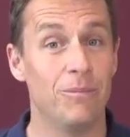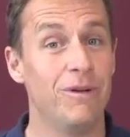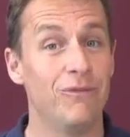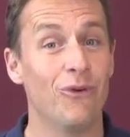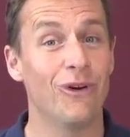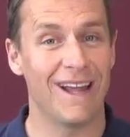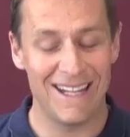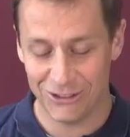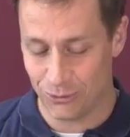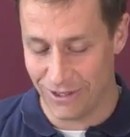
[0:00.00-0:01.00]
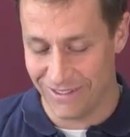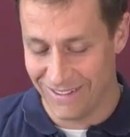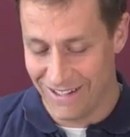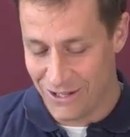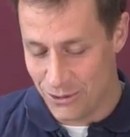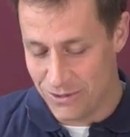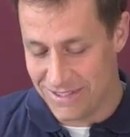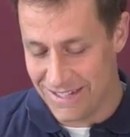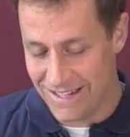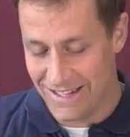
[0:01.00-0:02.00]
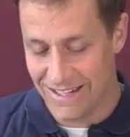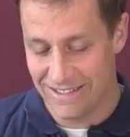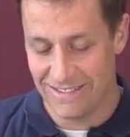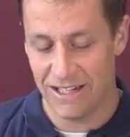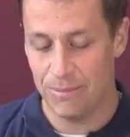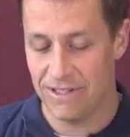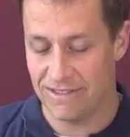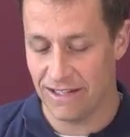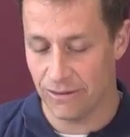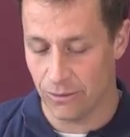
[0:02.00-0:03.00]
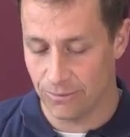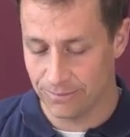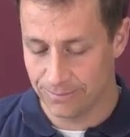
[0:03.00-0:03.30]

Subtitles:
the before last one, you see Zigbee signal.